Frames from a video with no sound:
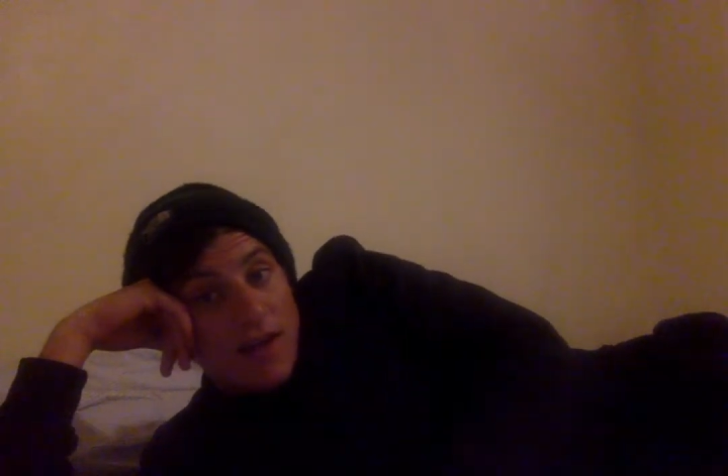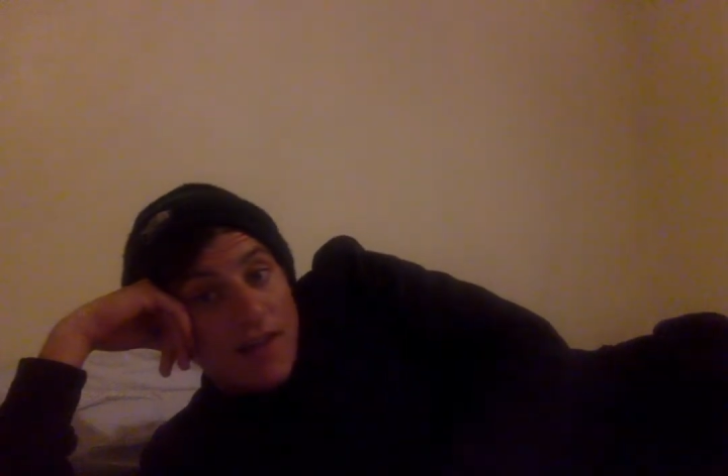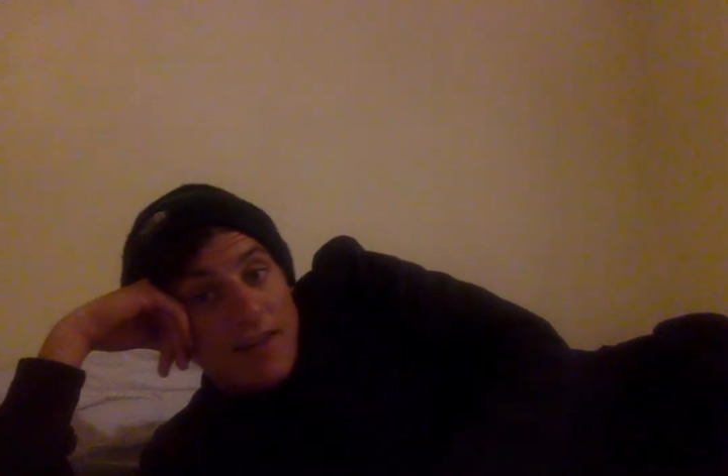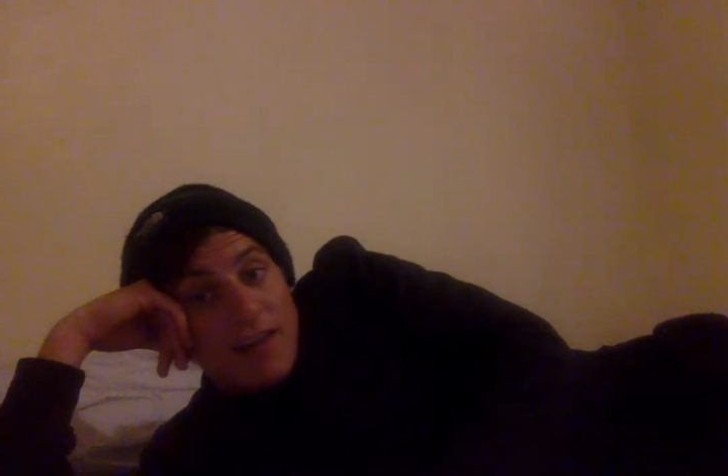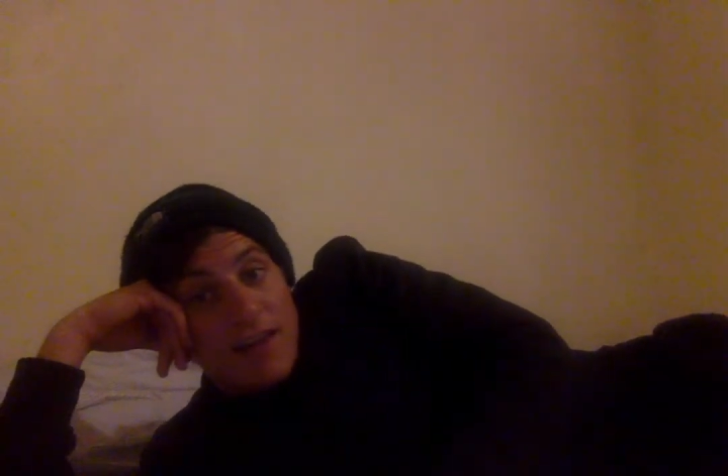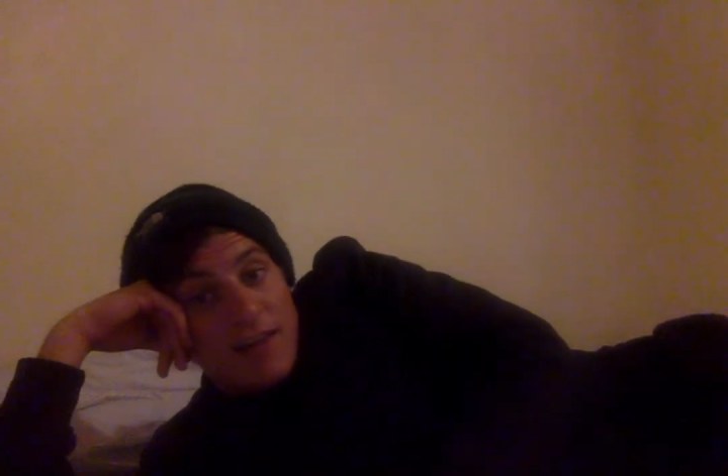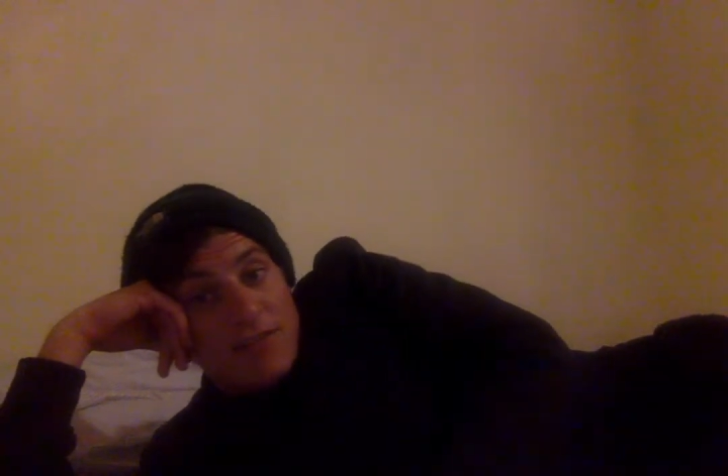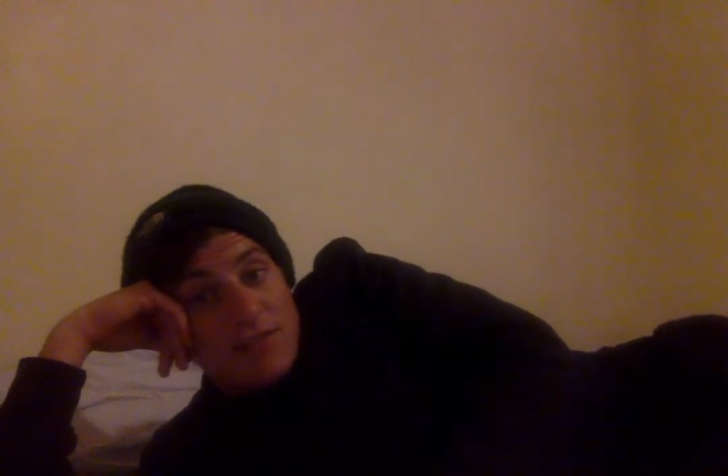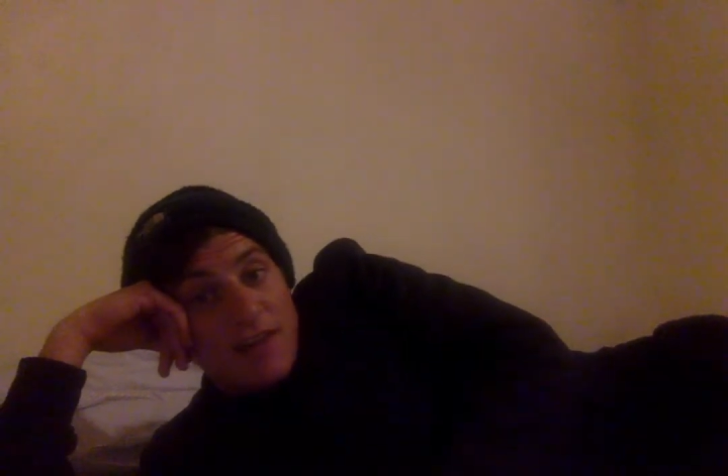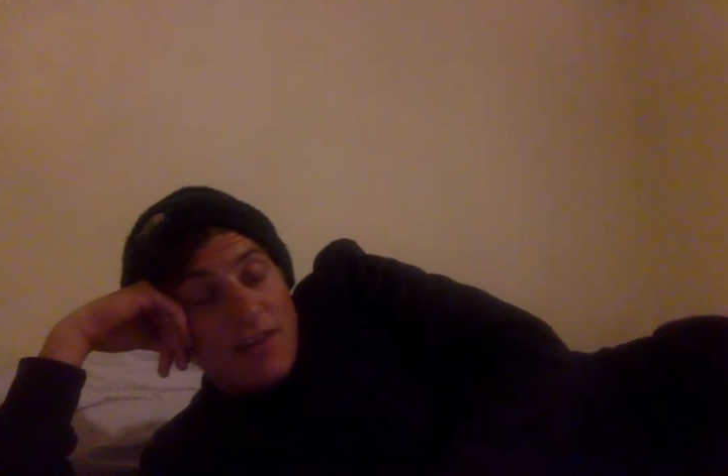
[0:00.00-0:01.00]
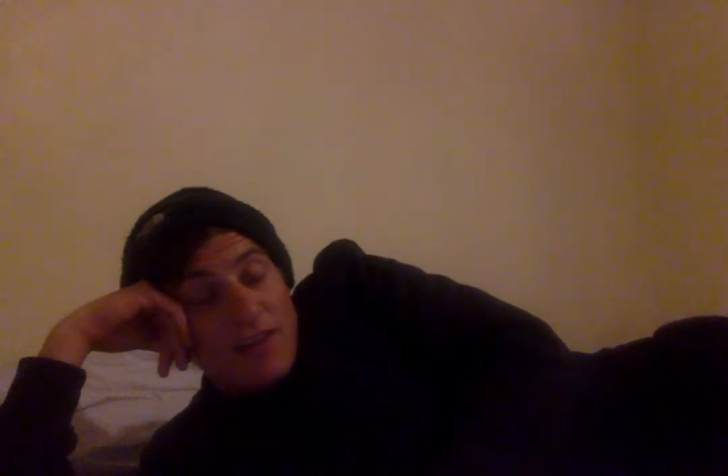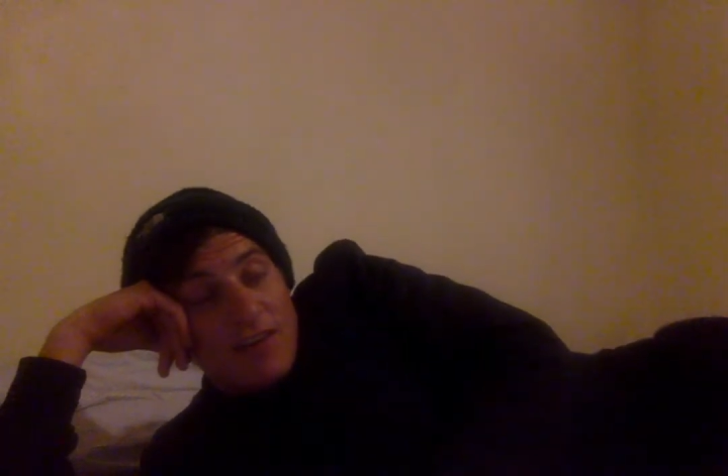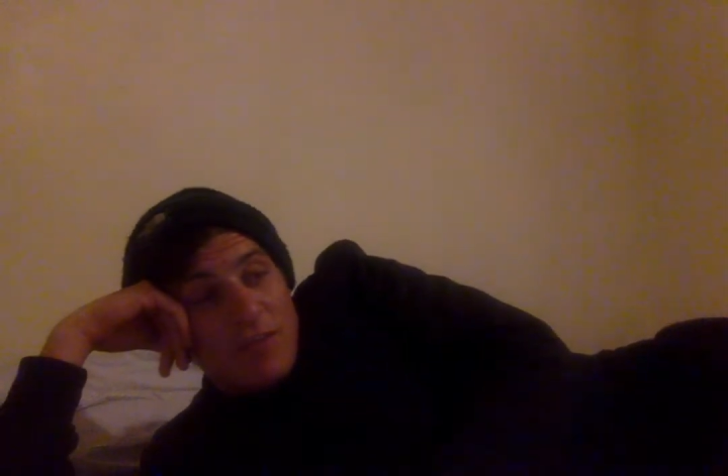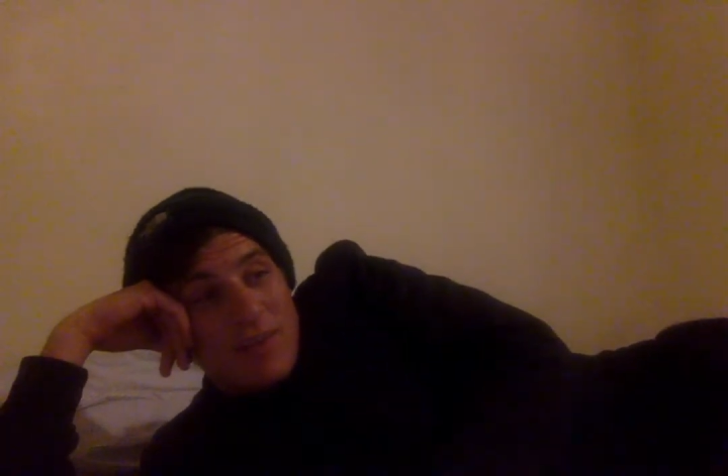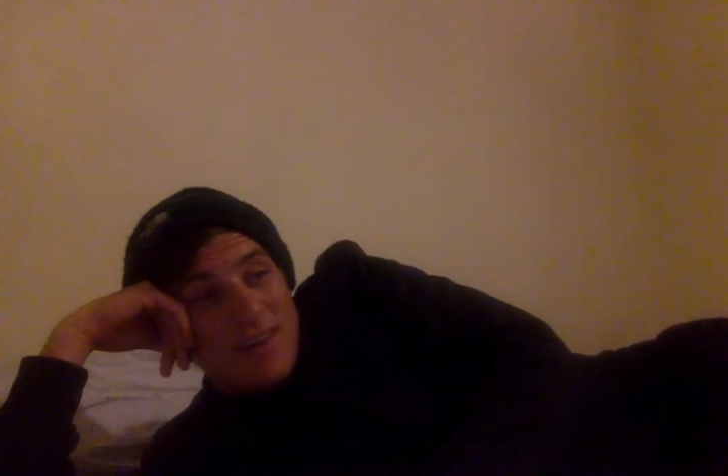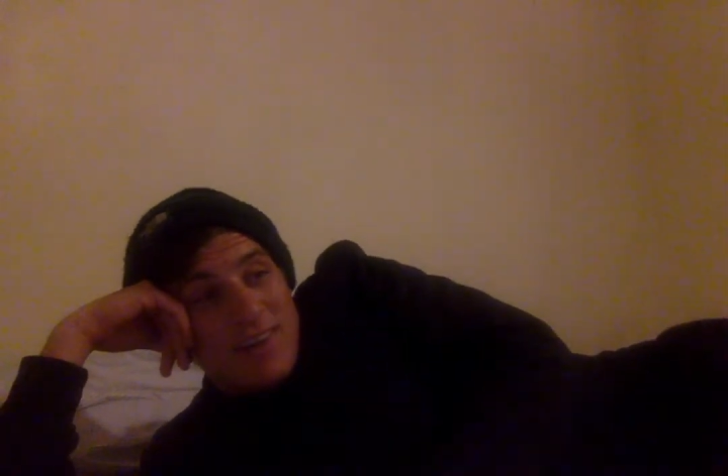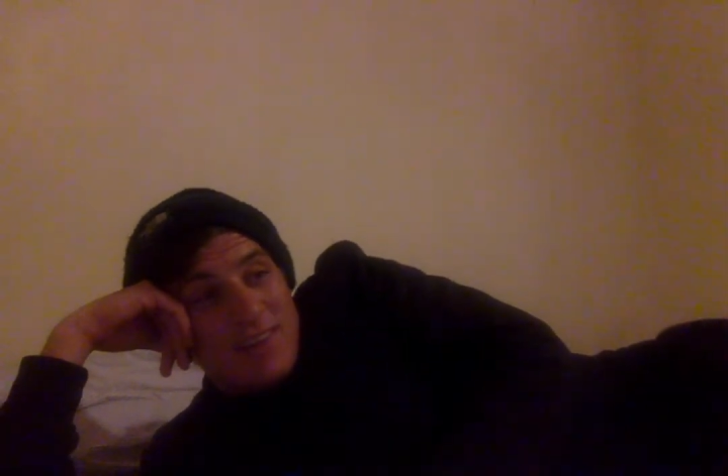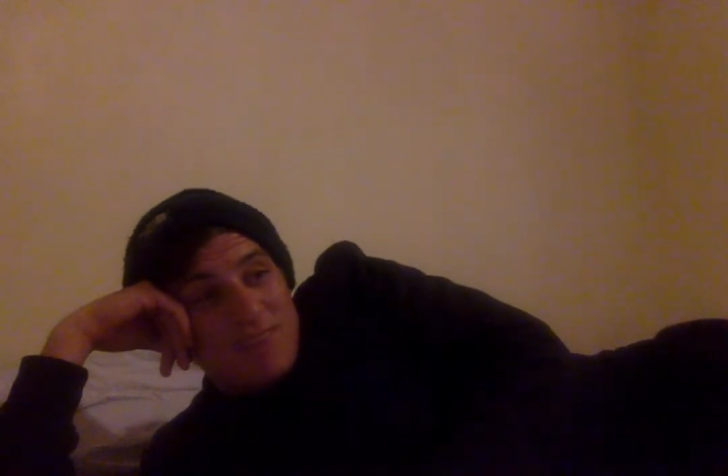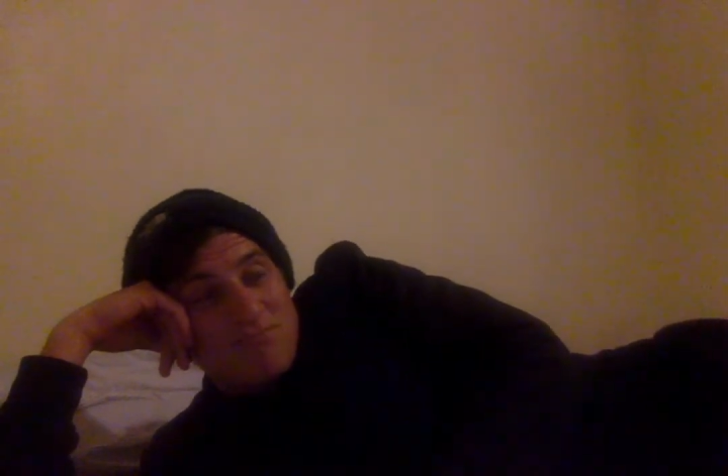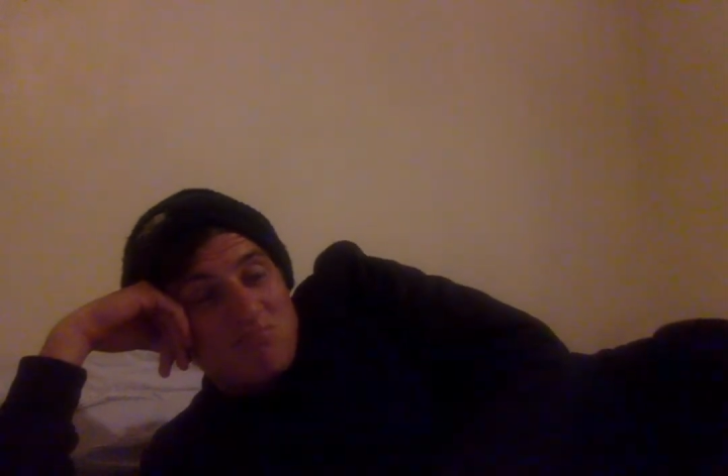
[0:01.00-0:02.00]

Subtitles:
and then he left, having given me a